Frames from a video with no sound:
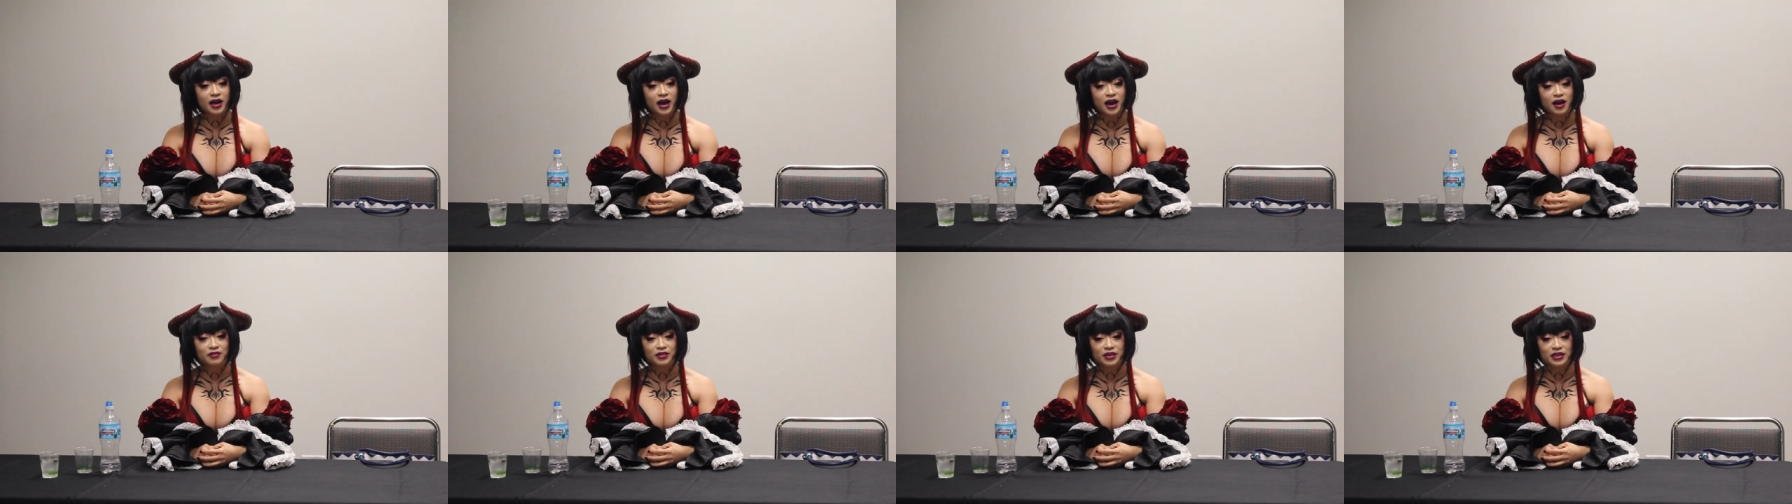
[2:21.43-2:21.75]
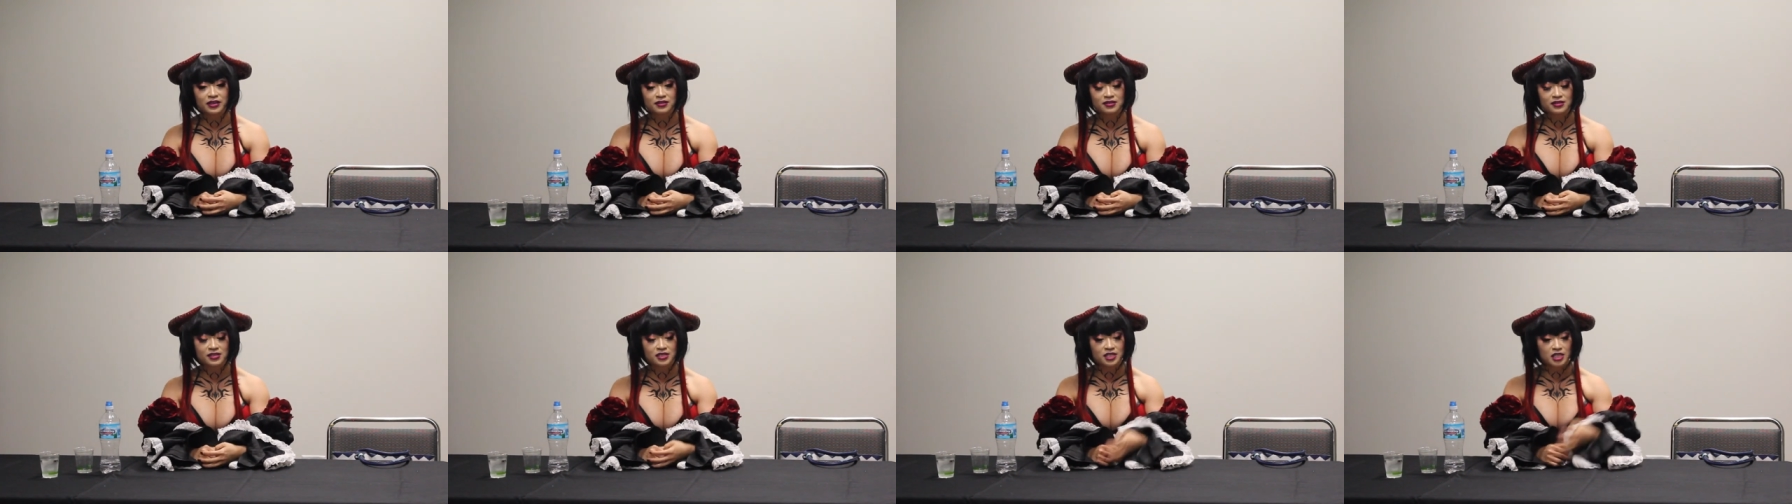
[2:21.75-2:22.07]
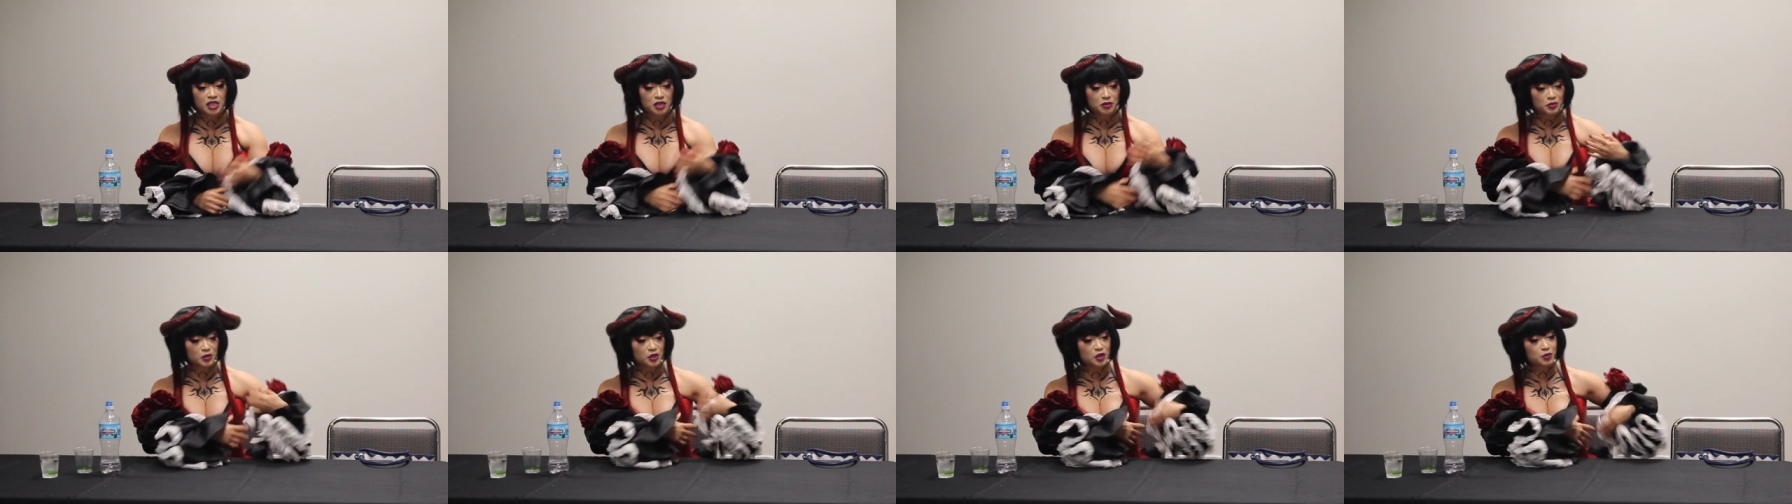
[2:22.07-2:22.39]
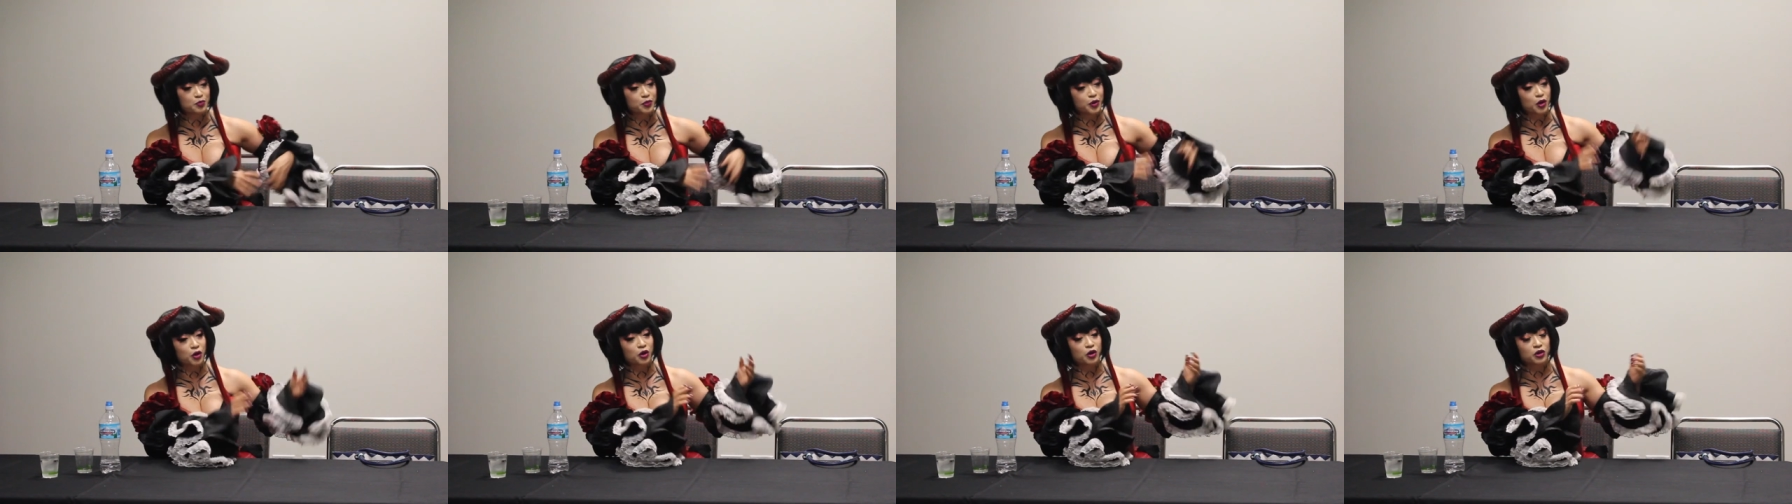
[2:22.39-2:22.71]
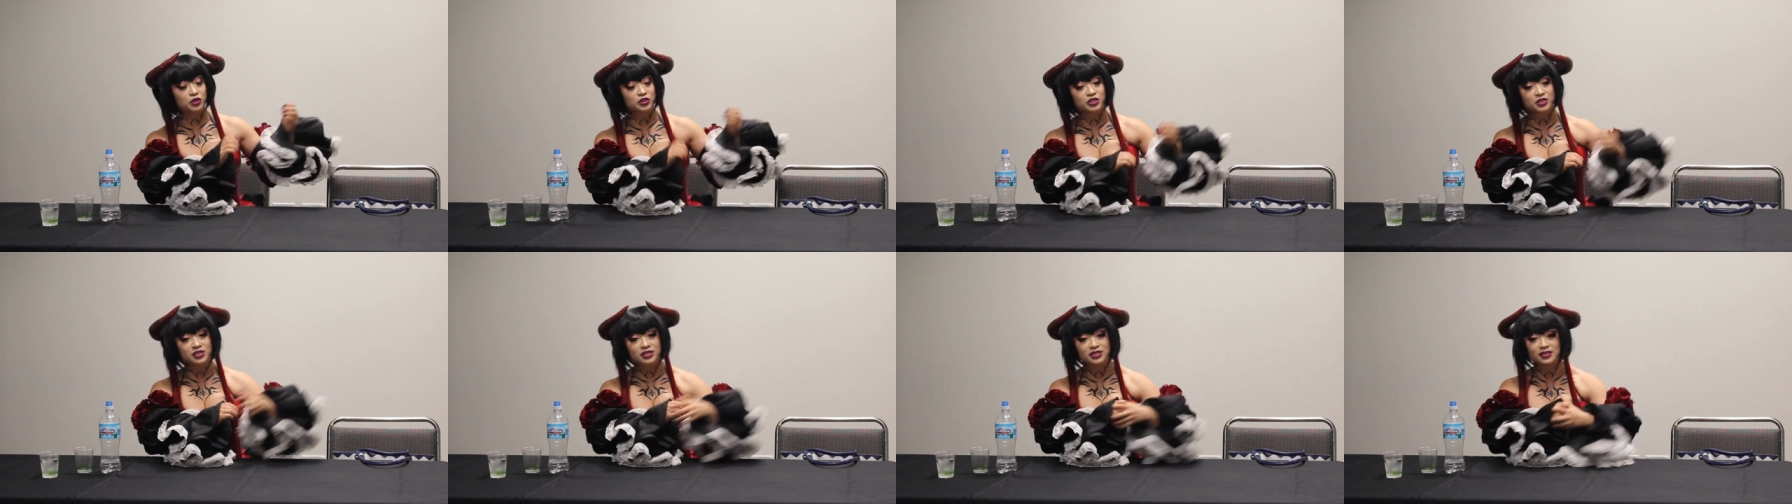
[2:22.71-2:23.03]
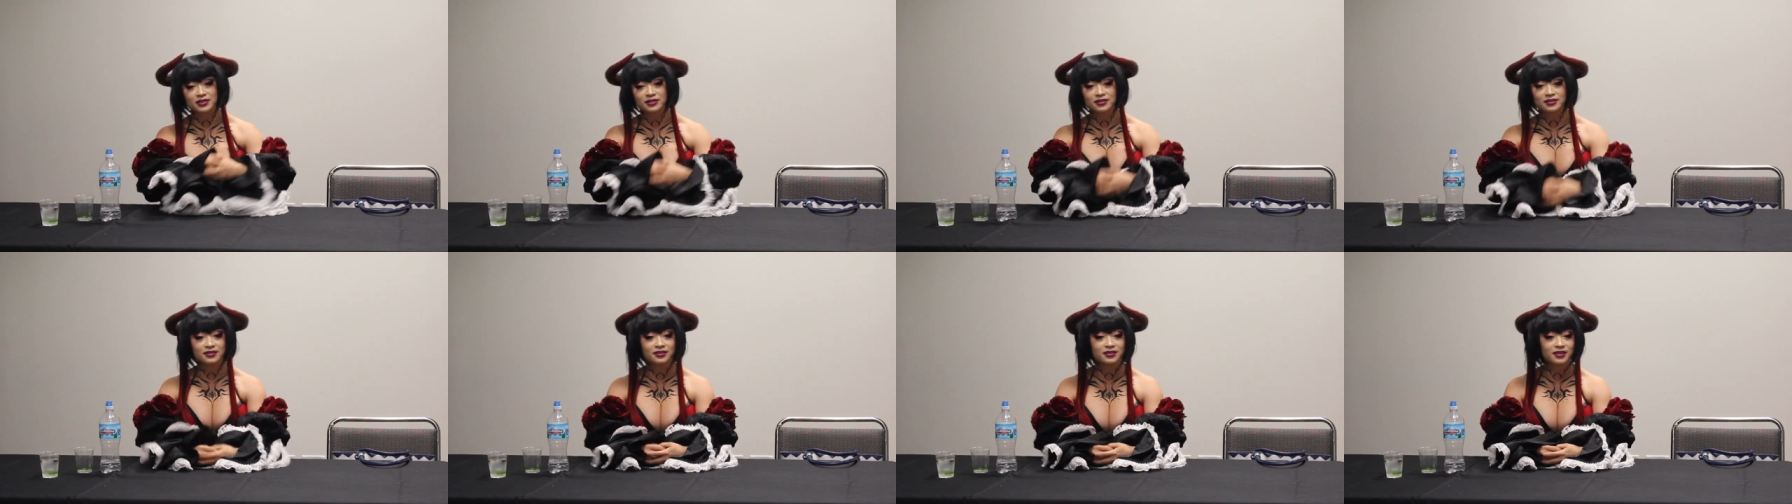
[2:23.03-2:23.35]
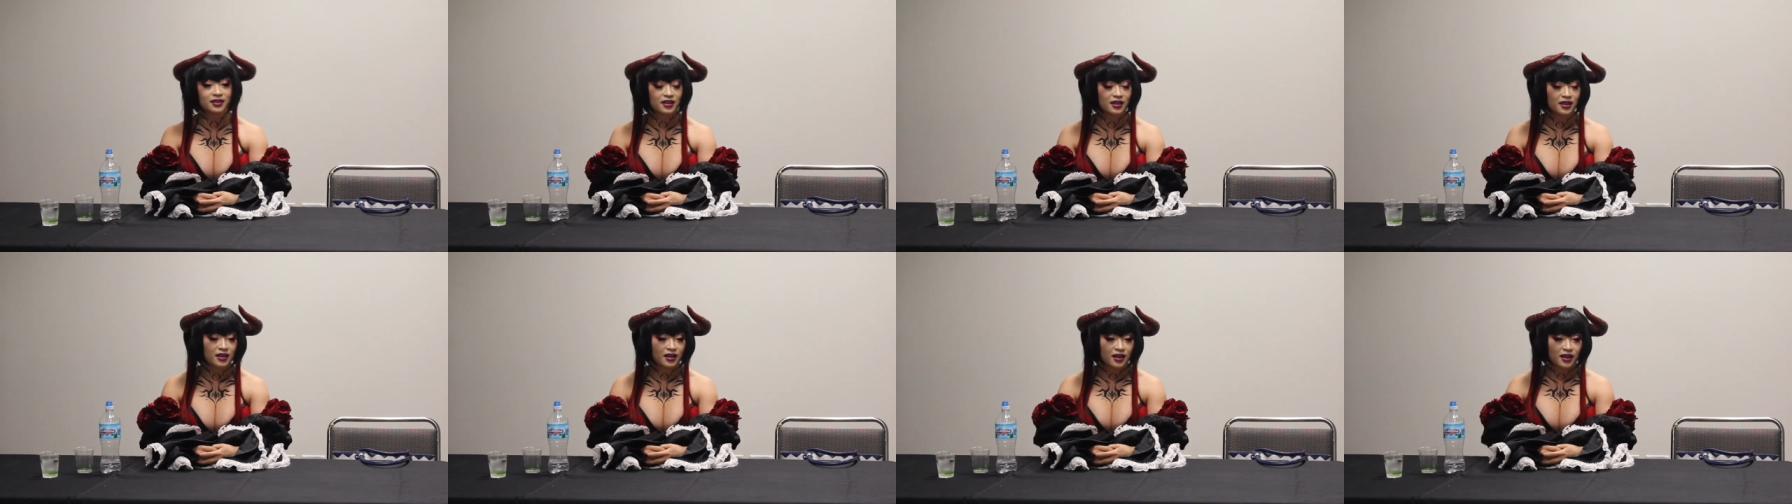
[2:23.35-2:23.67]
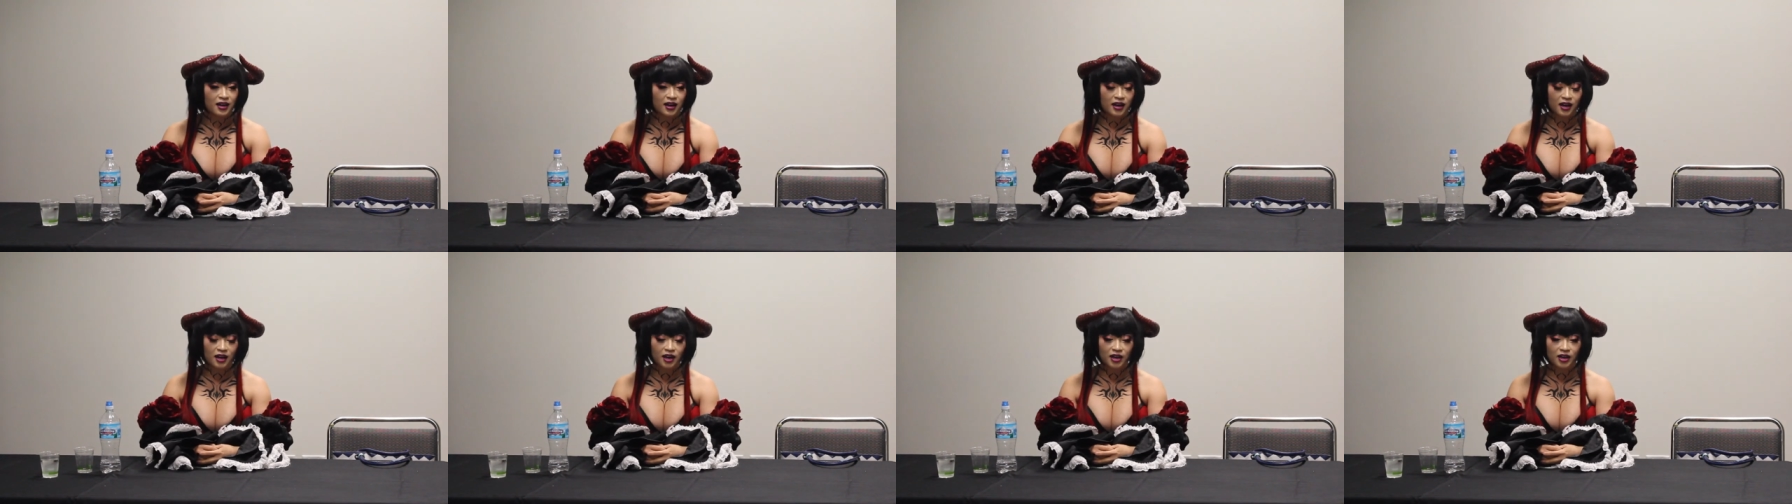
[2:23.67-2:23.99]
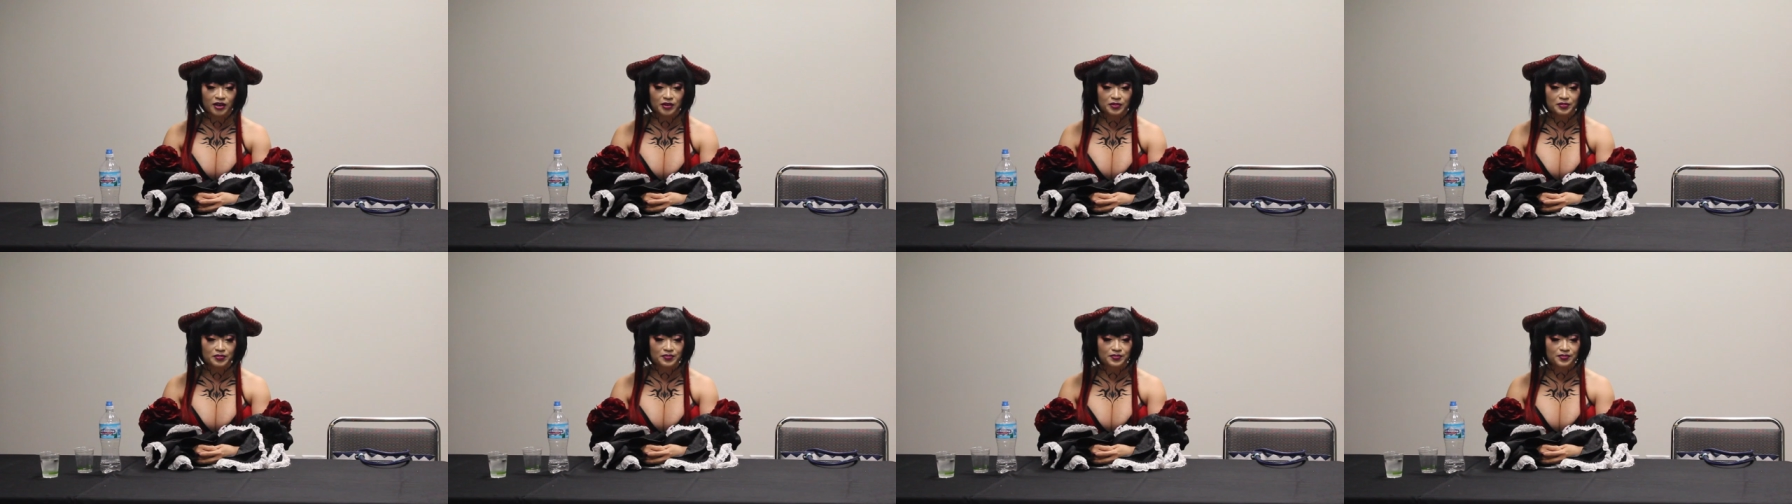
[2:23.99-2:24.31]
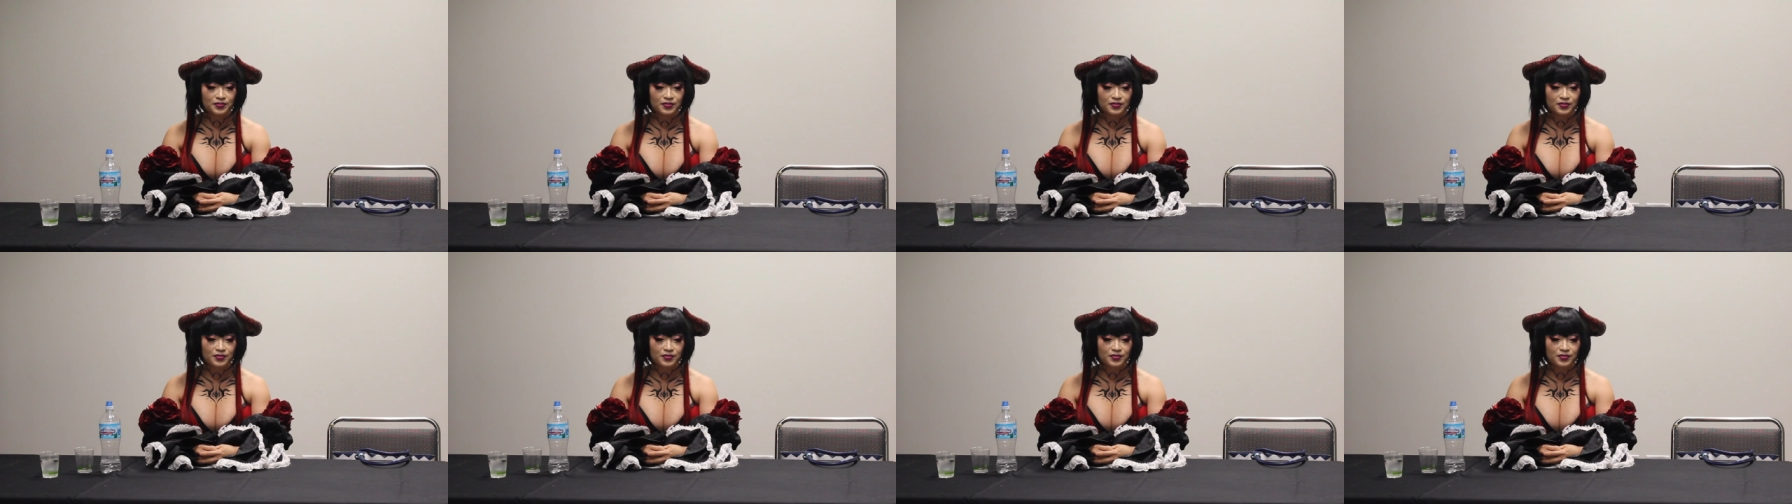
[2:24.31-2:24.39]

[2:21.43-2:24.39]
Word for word: having seams first and, um,